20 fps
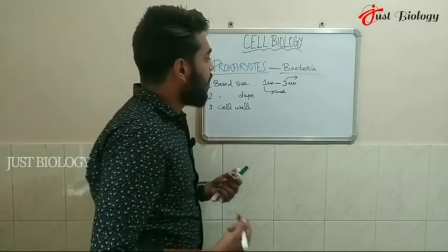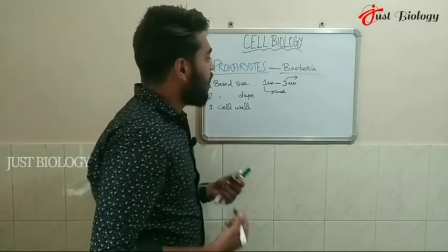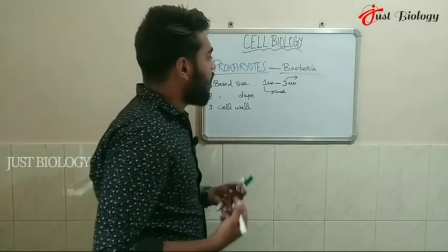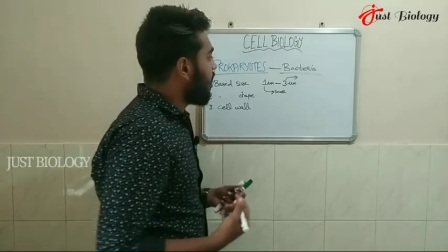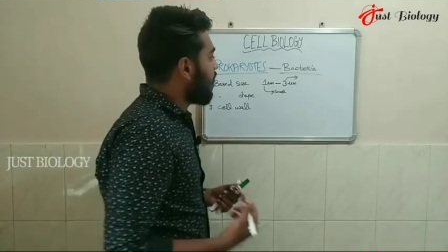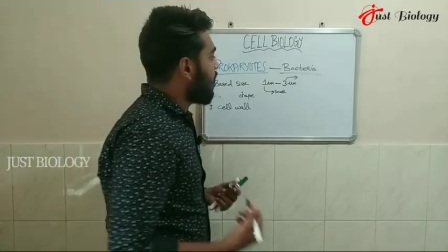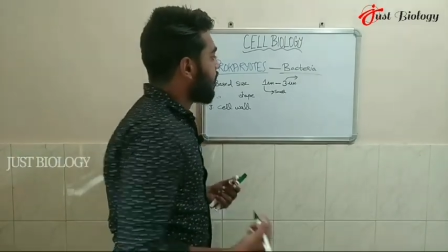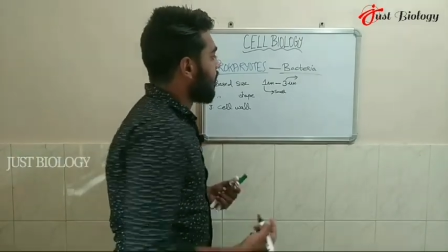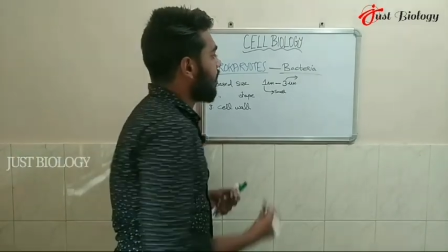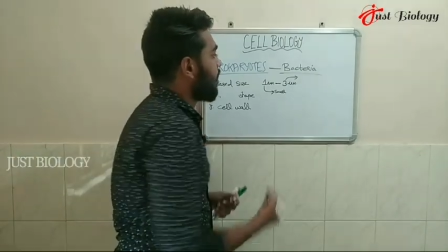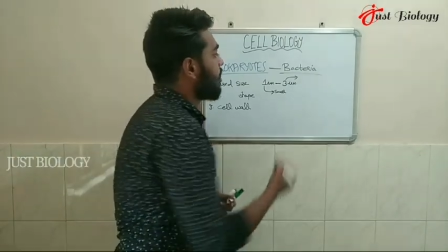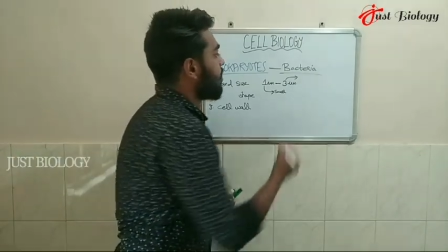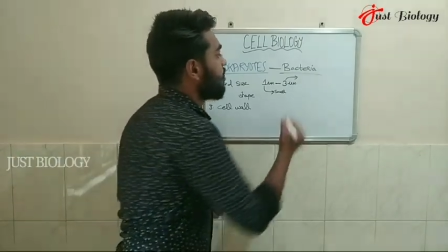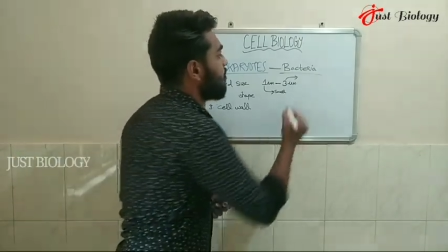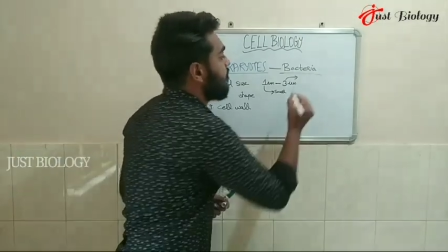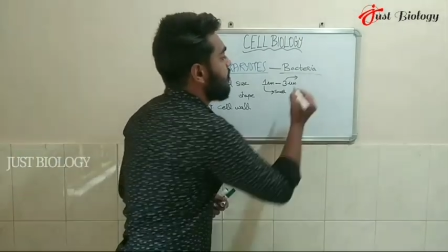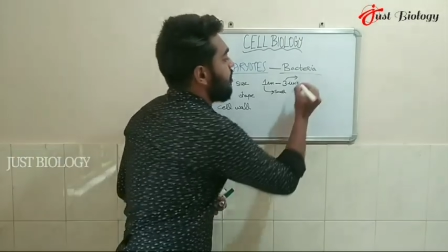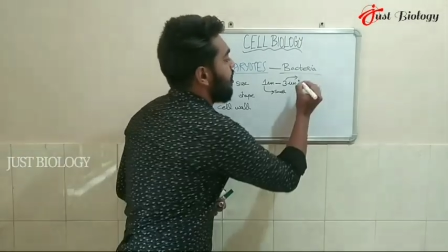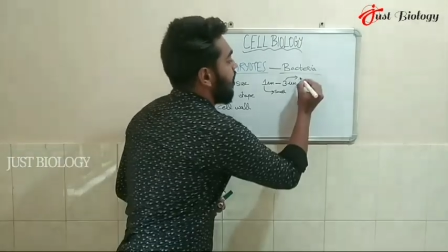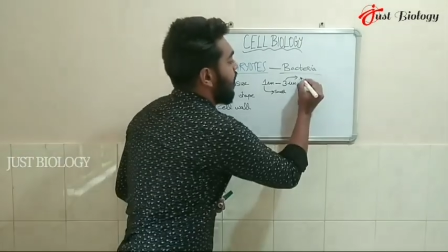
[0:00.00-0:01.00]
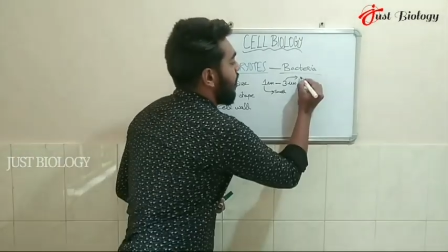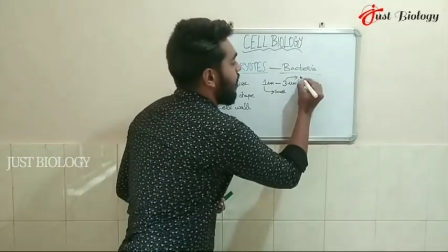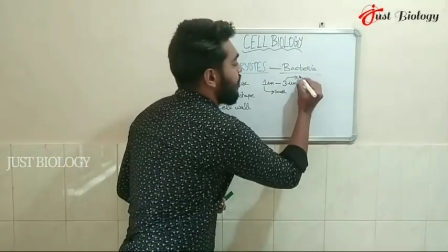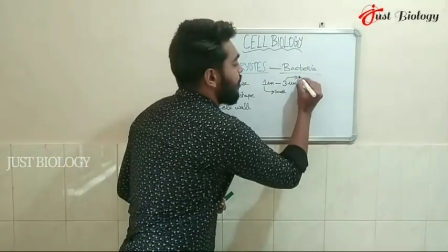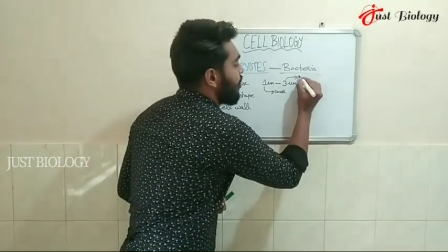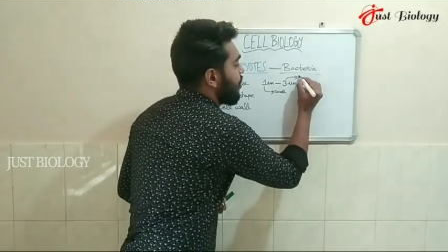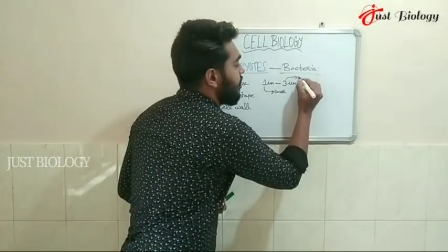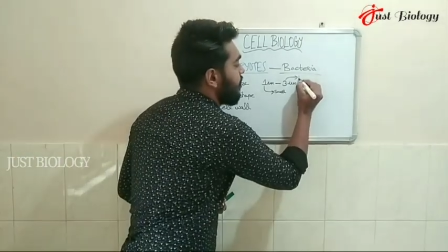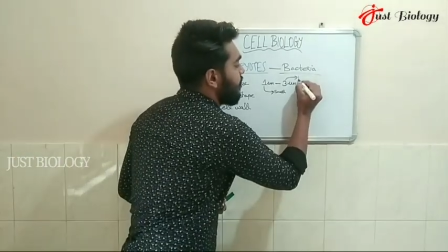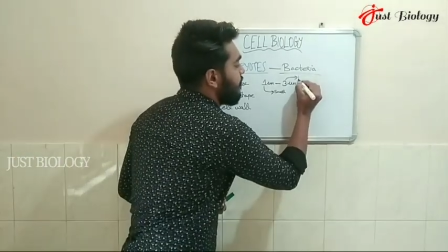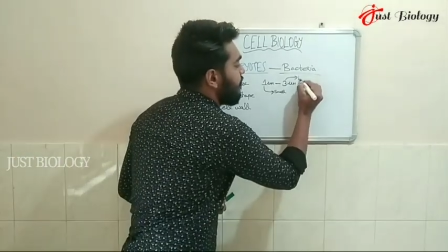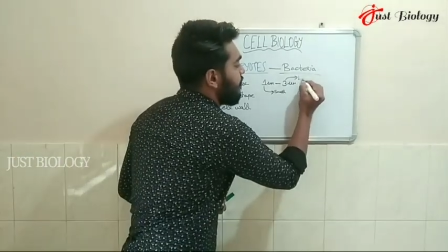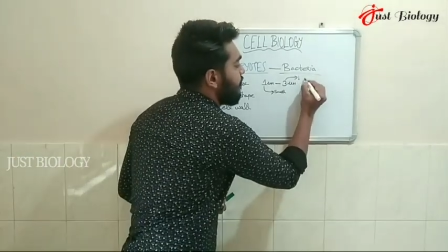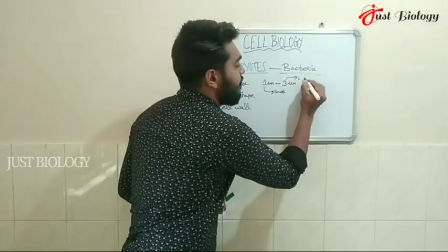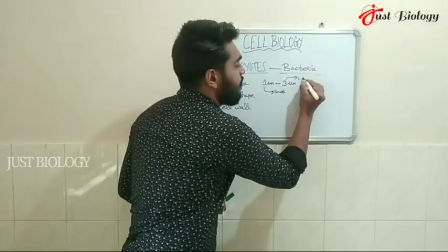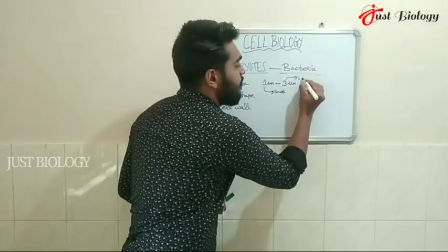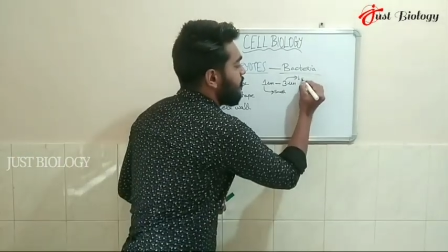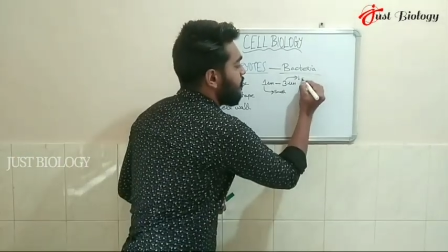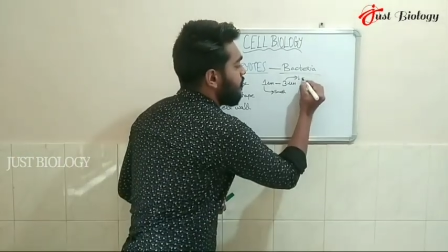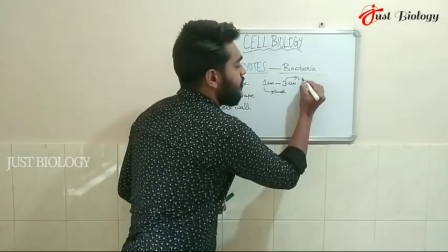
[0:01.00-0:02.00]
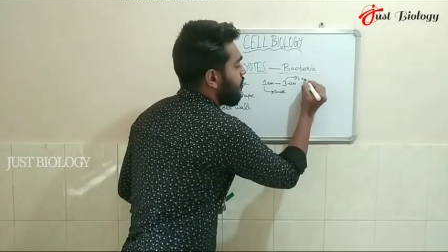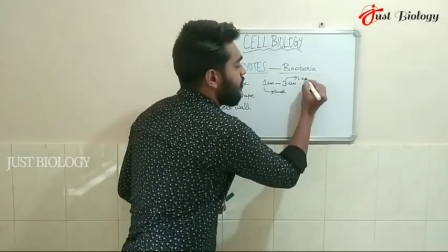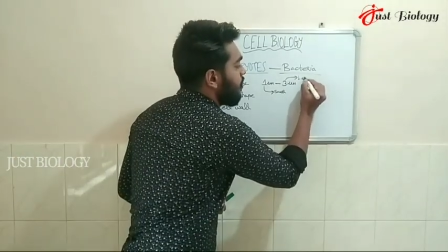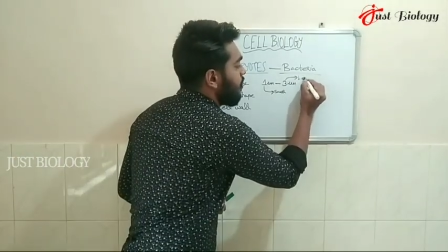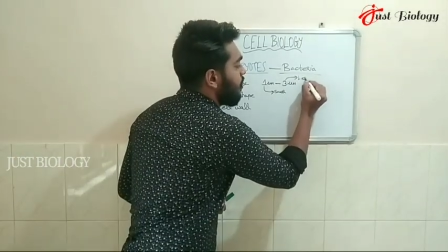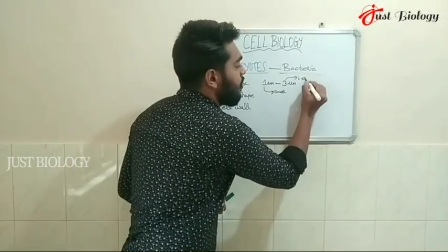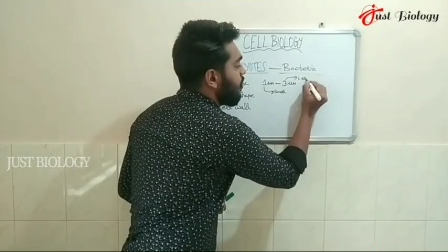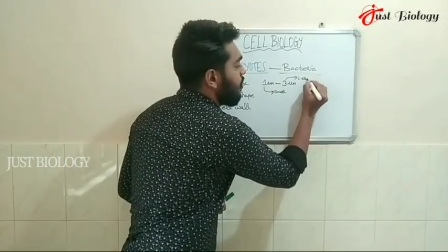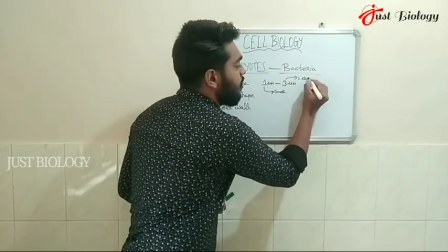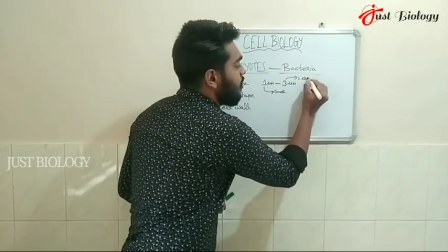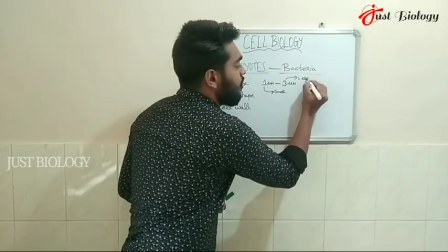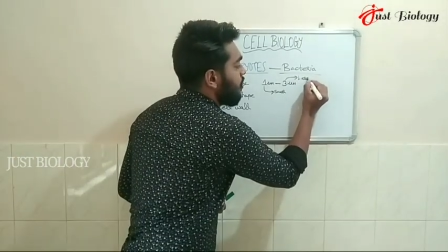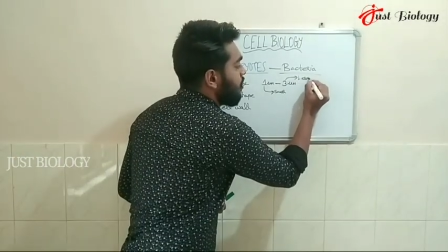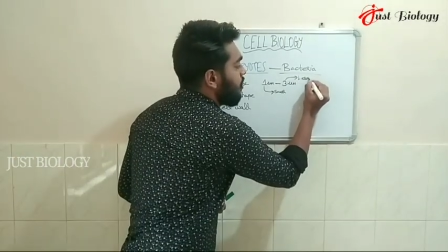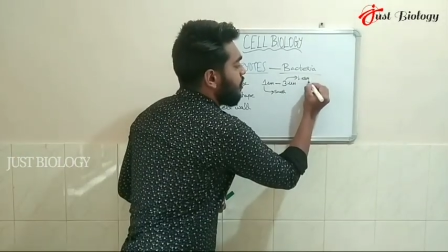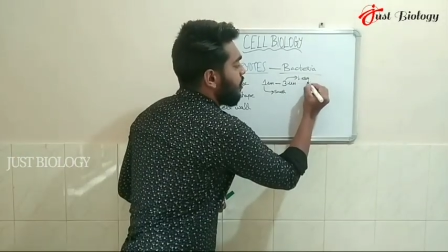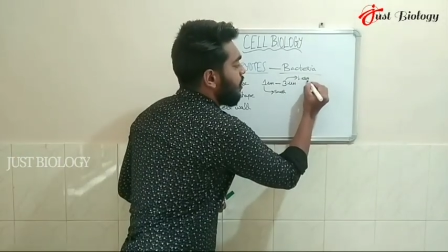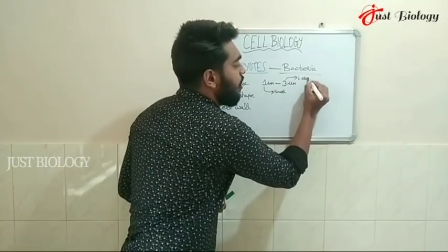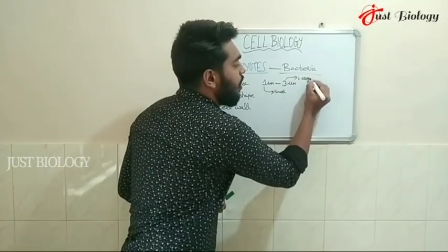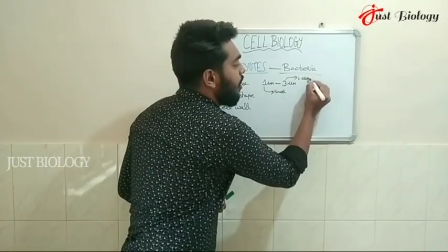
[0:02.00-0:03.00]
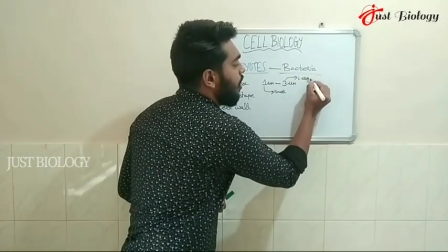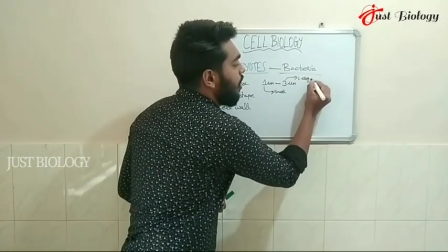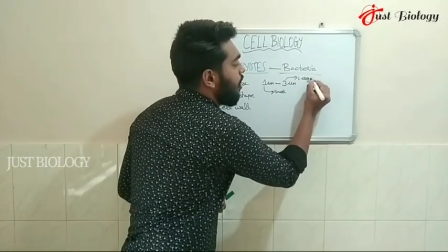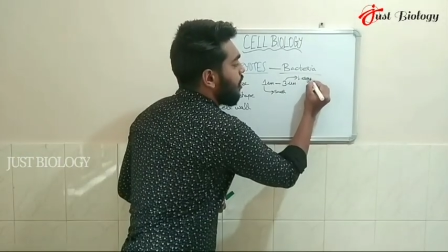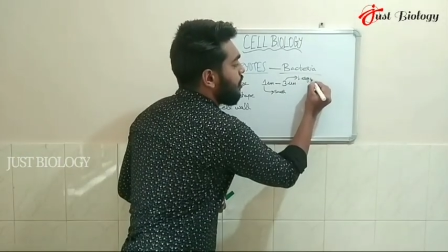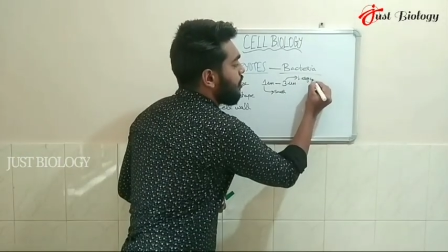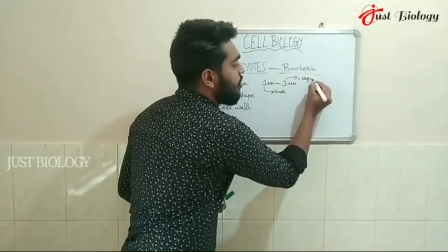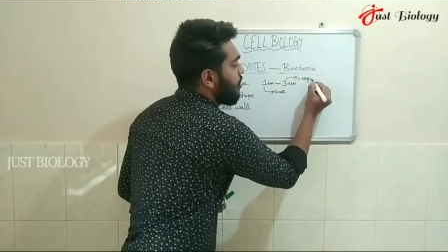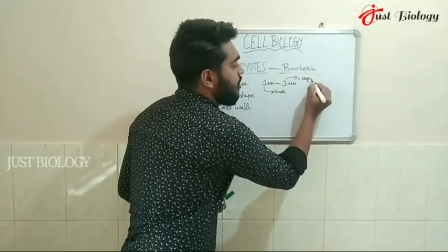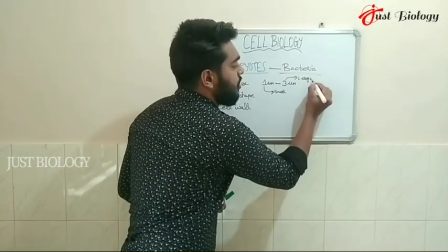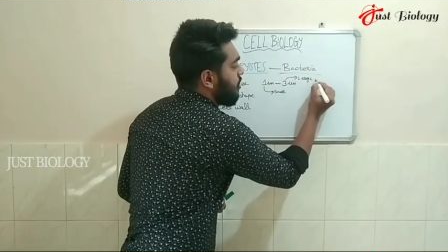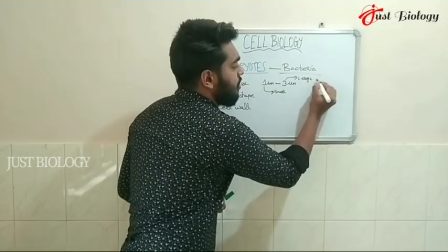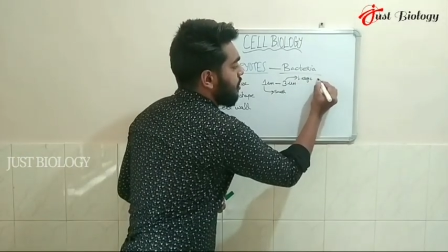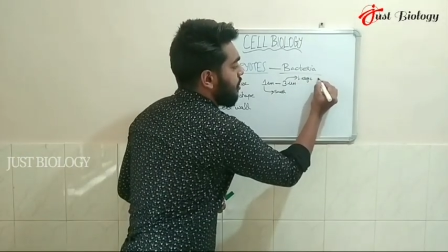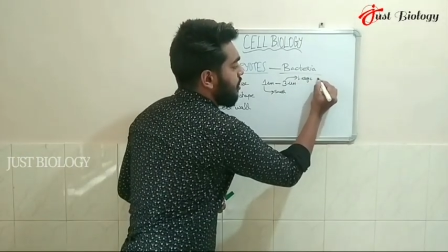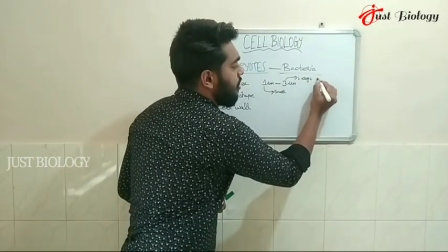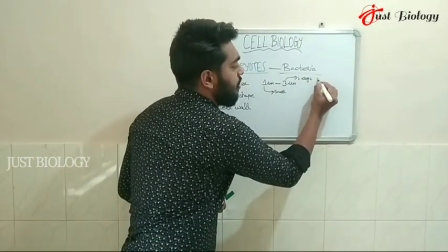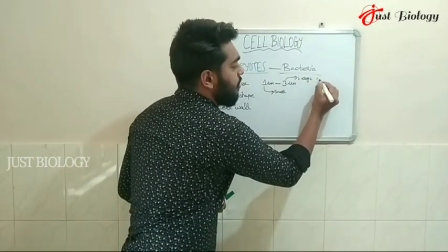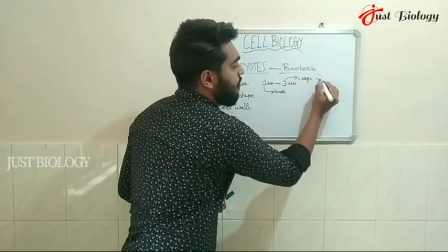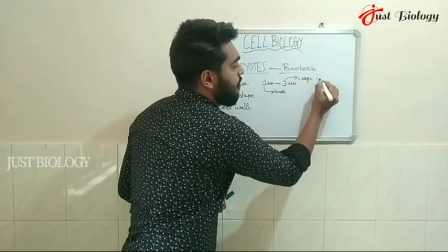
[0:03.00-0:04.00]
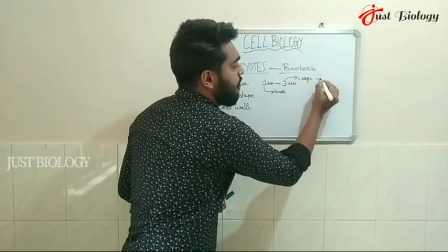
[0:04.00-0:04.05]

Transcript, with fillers: like large cell.